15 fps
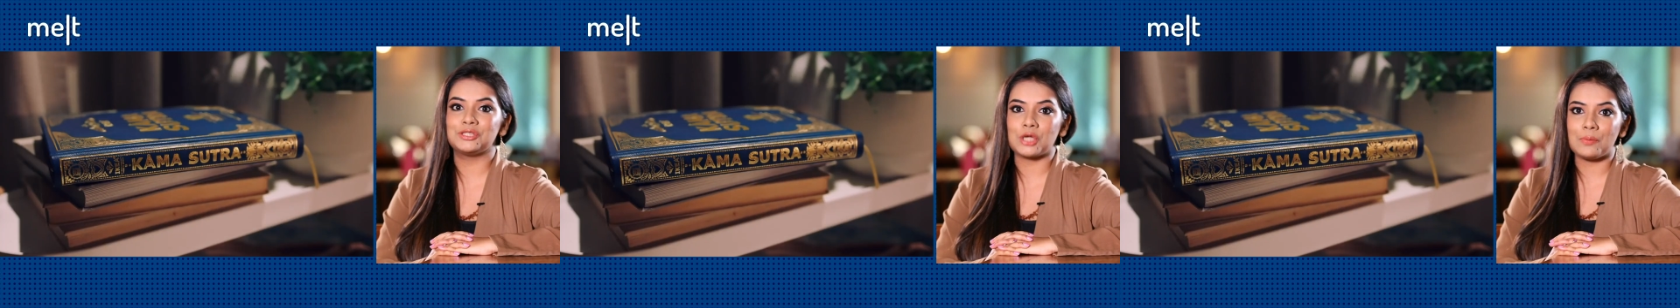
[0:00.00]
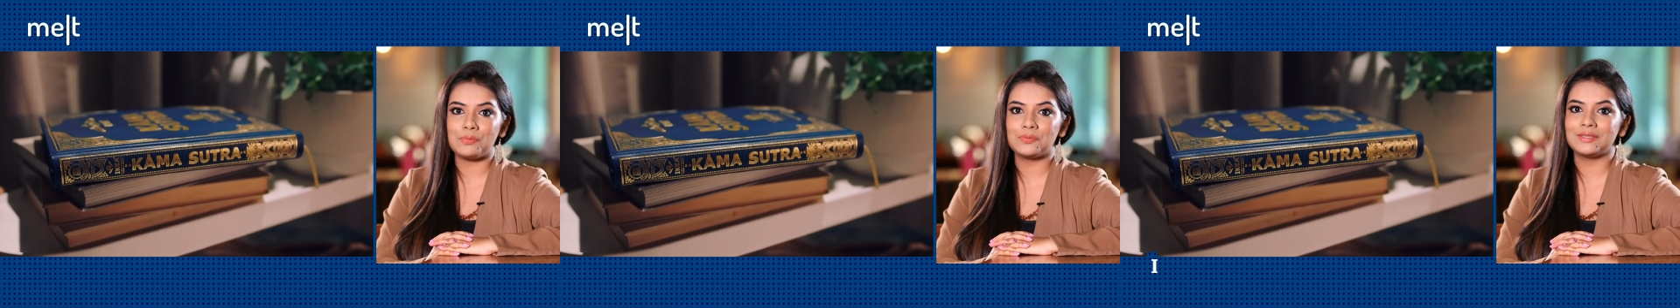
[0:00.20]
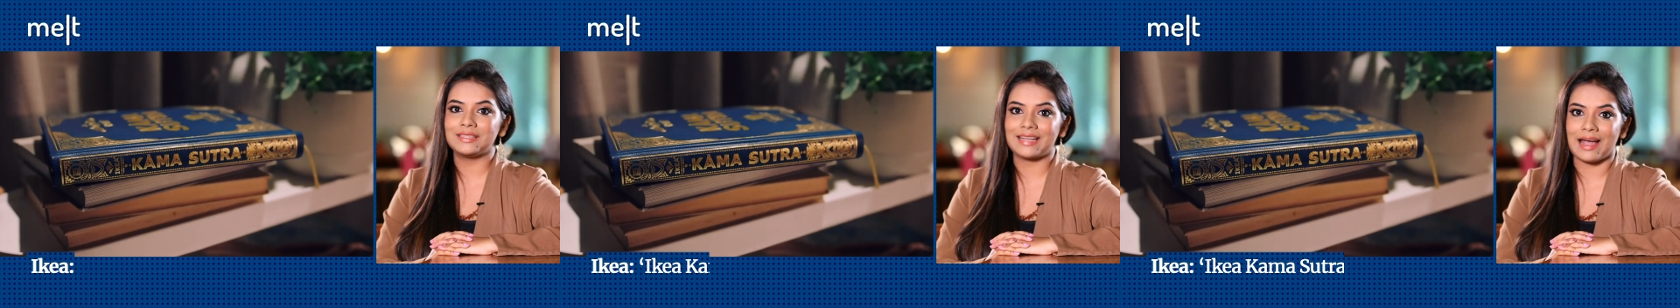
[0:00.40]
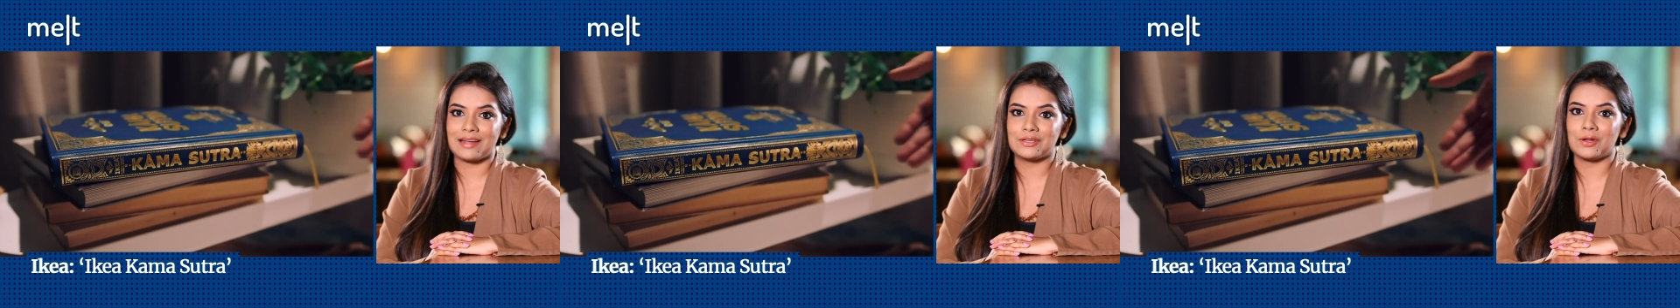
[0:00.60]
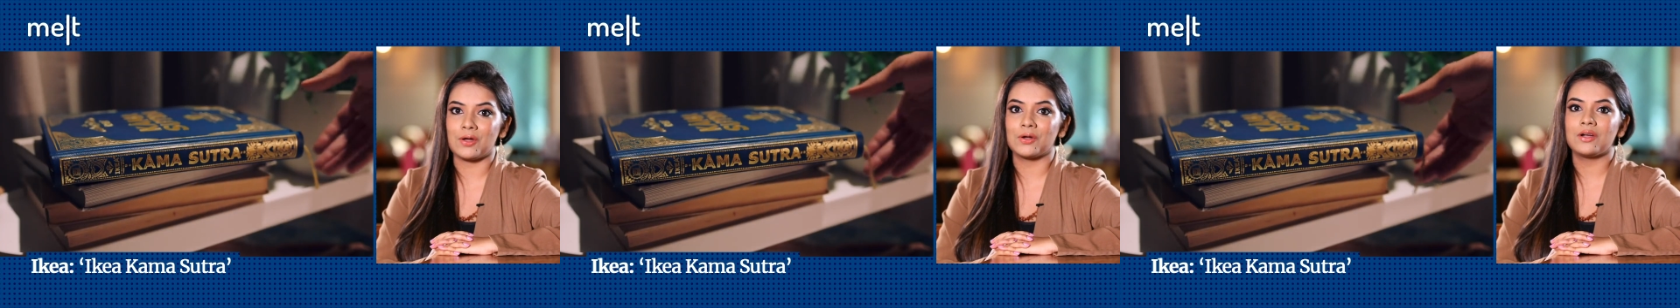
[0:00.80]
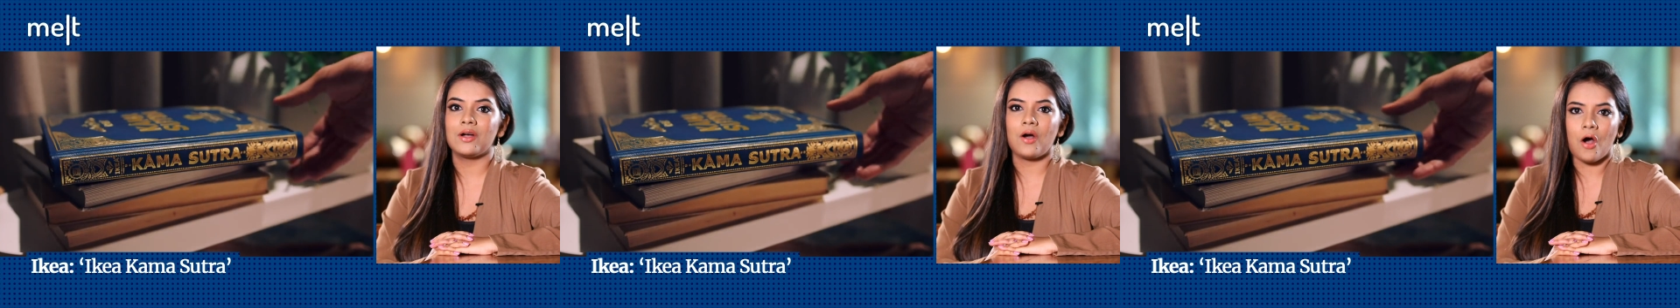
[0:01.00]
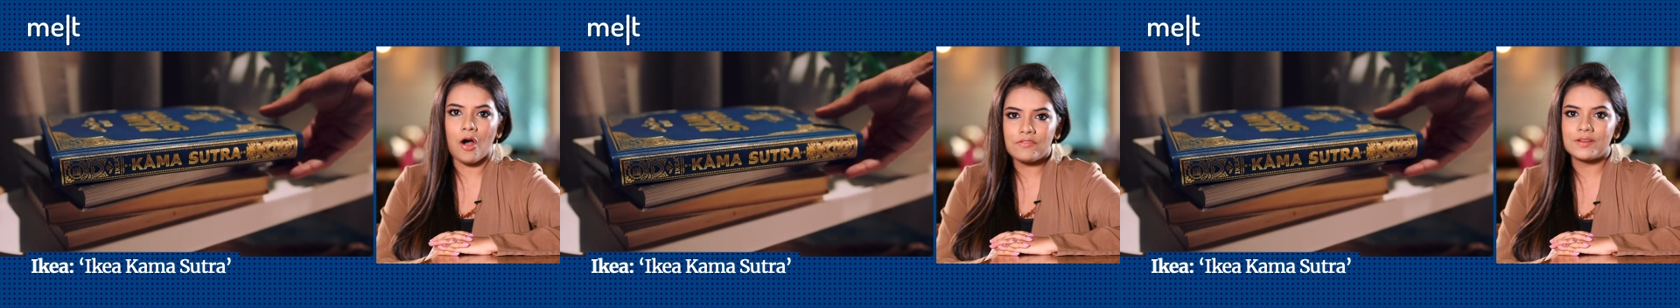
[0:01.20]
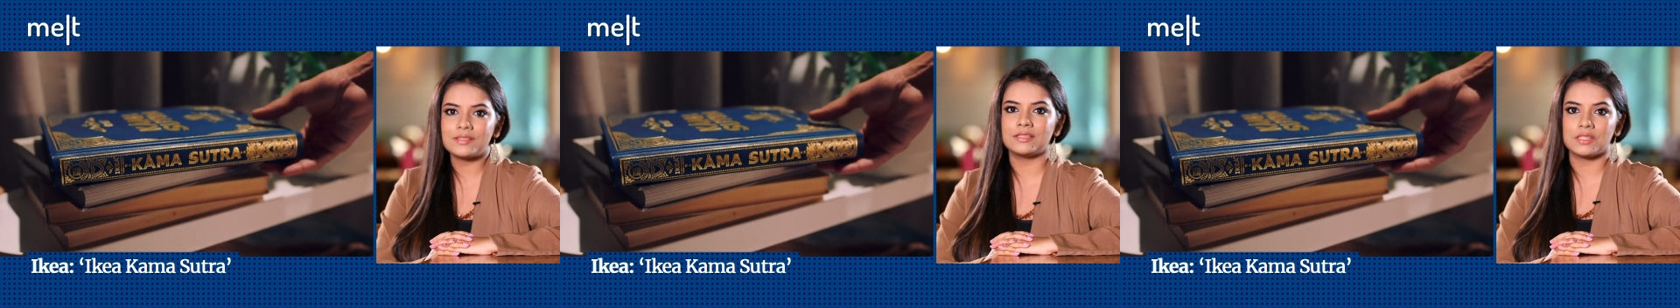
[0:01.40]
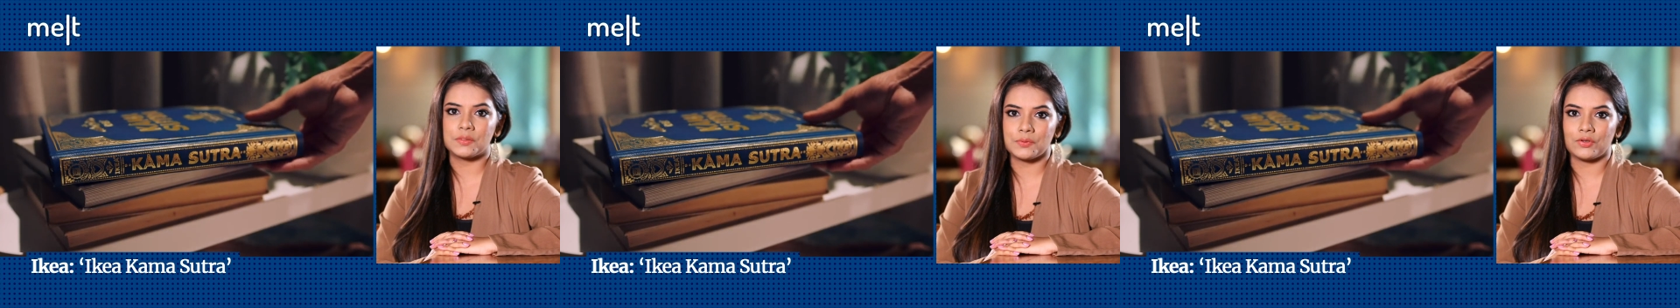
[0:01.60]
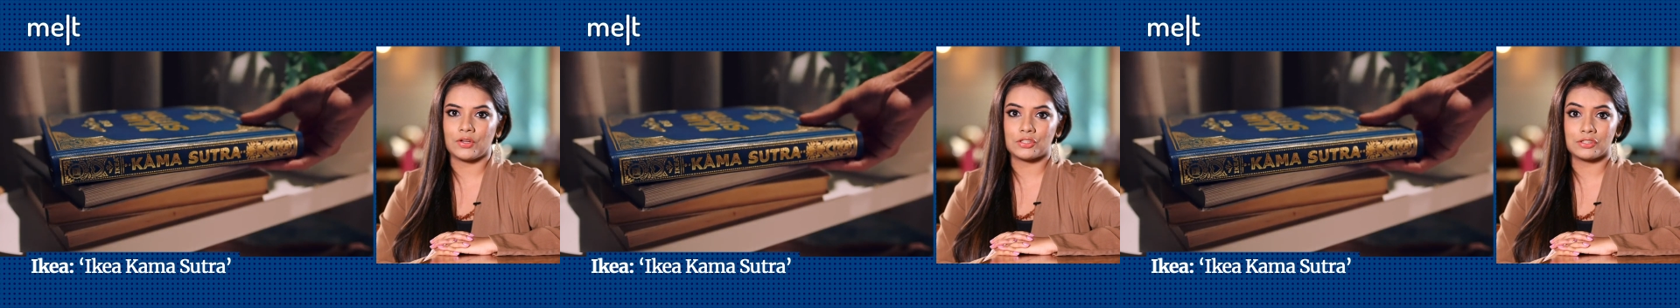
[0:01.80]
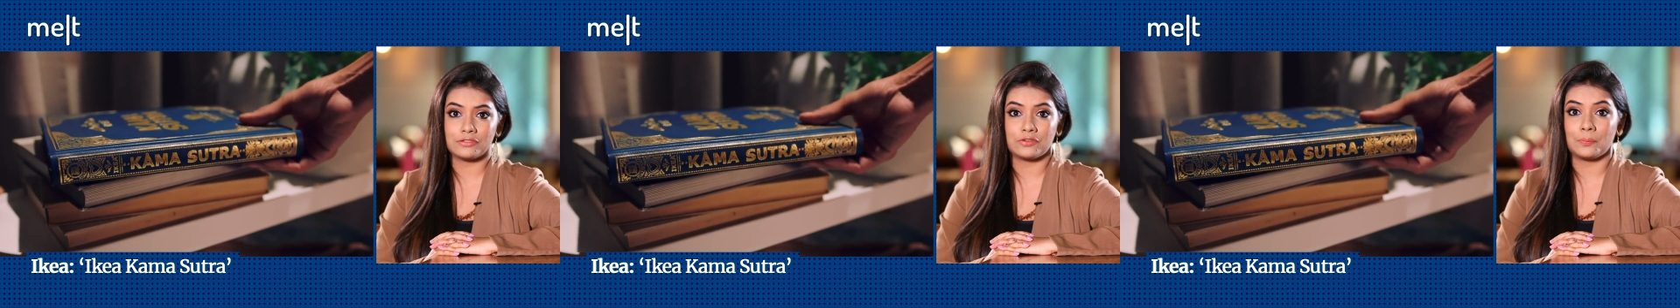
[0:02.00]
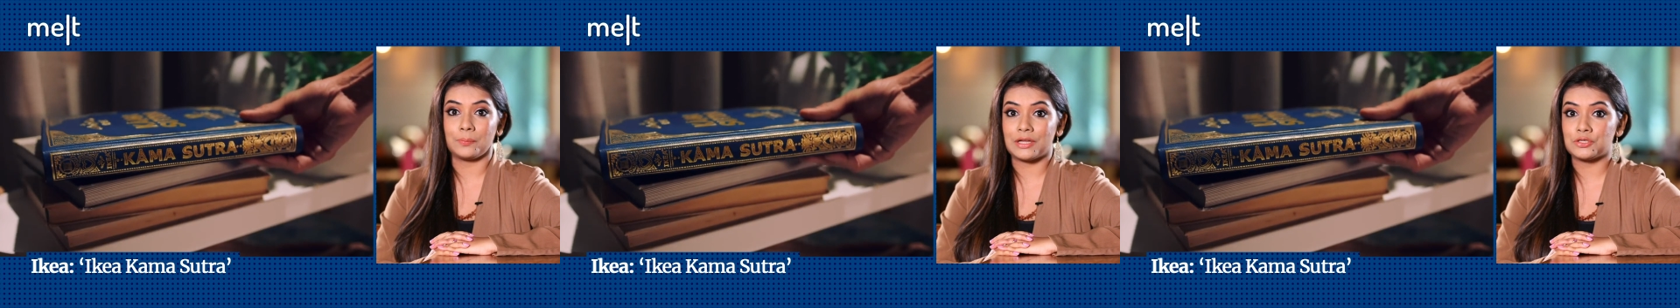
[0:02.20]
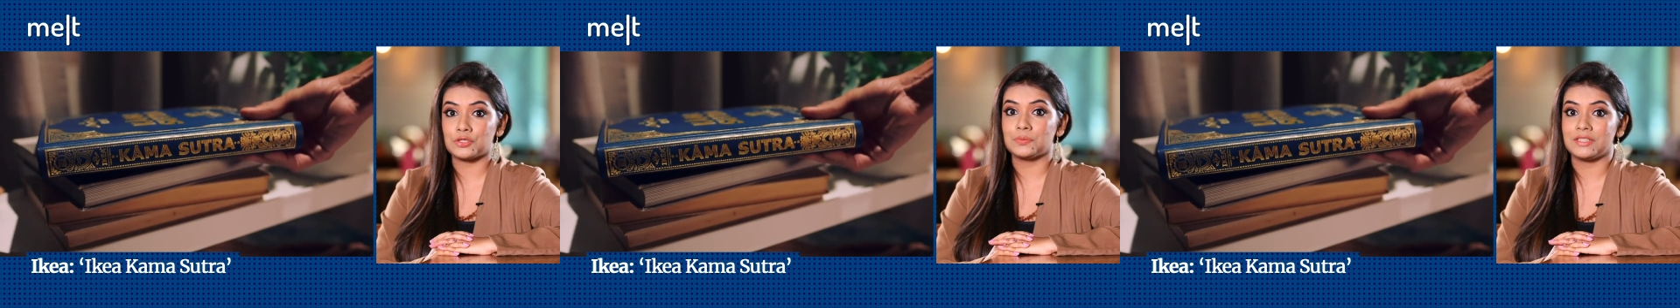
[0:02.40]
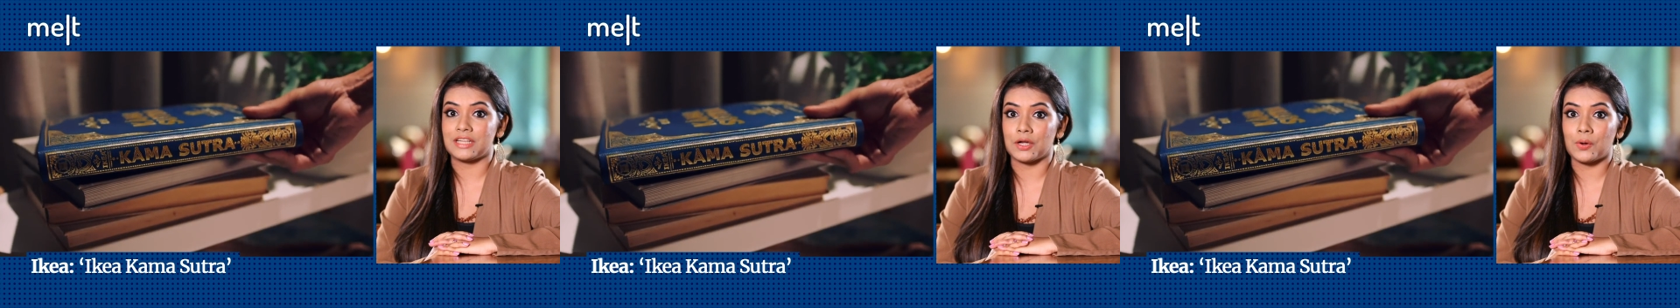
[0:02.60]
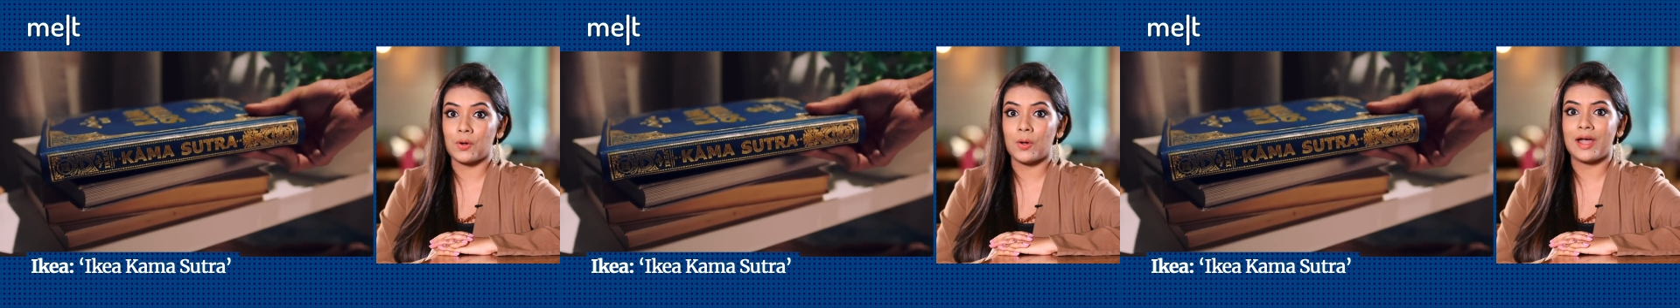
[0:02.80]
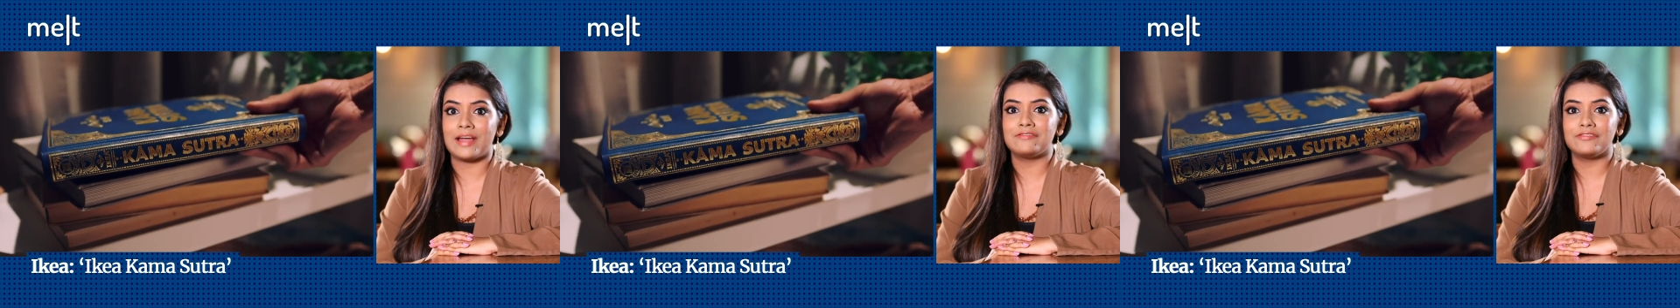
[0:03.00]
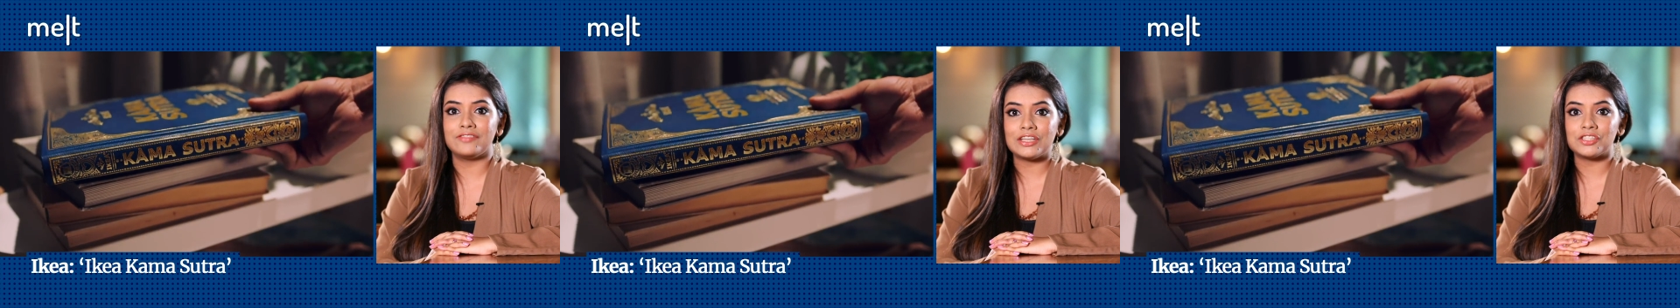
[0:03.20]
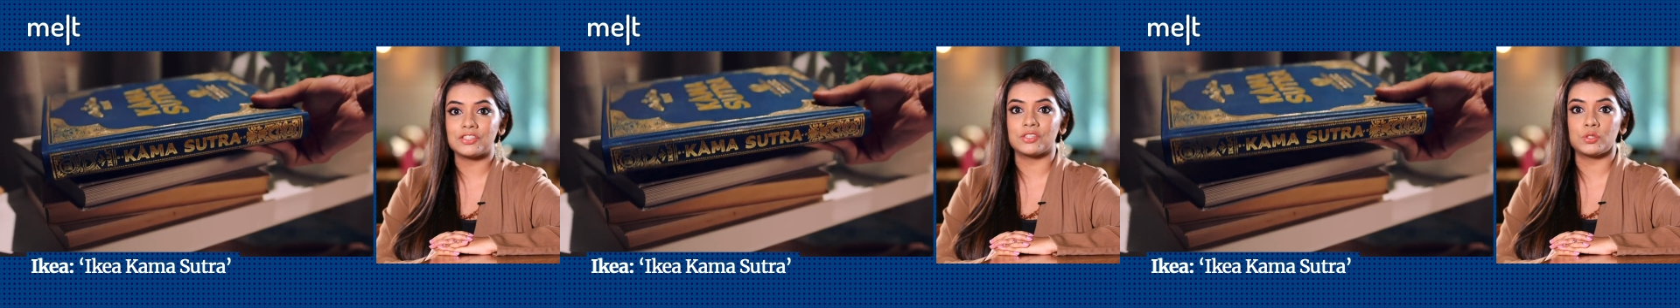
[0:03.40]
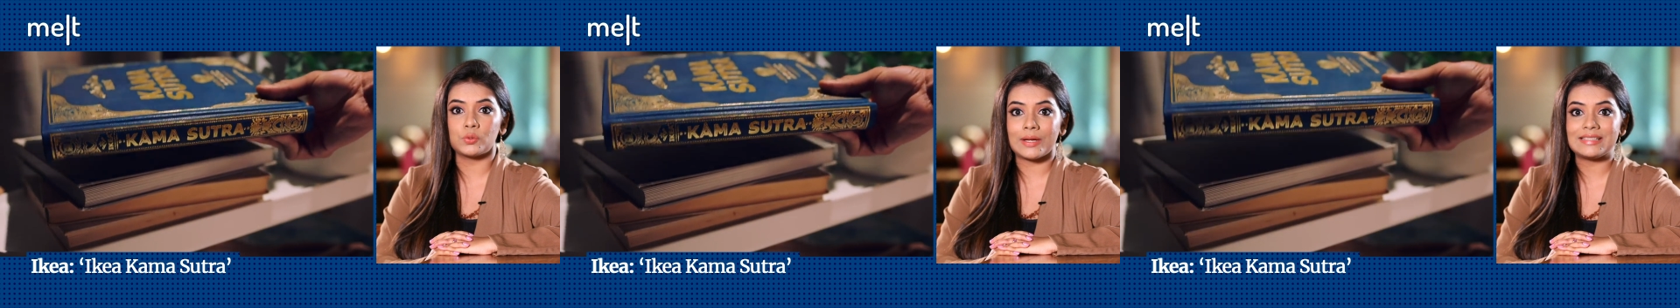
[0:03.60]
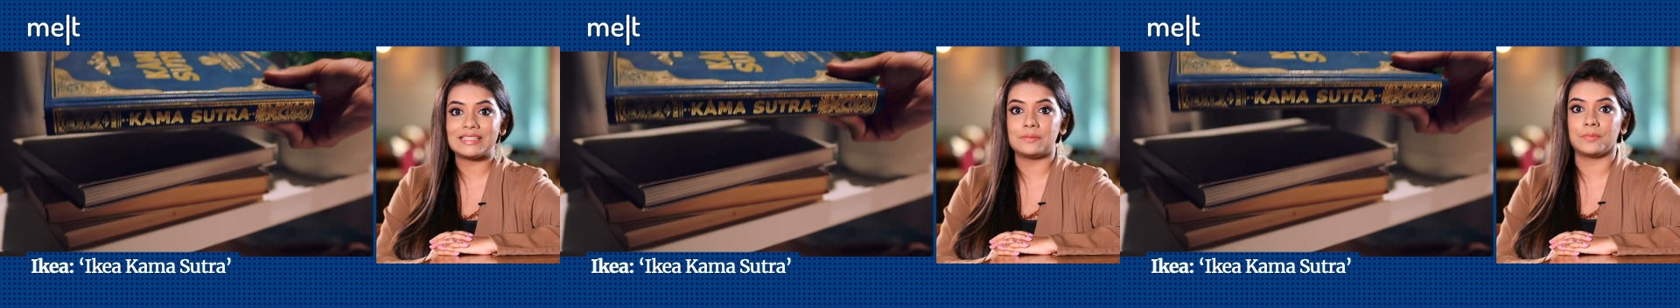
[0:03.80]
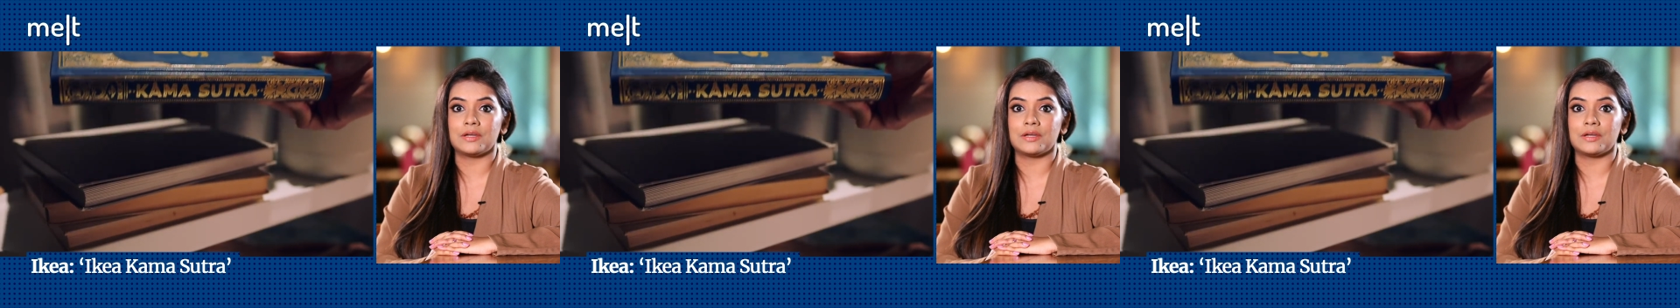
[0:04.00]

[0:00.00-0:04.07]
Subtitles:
shoppable catalog offers inspiration for bedroom decor and features 20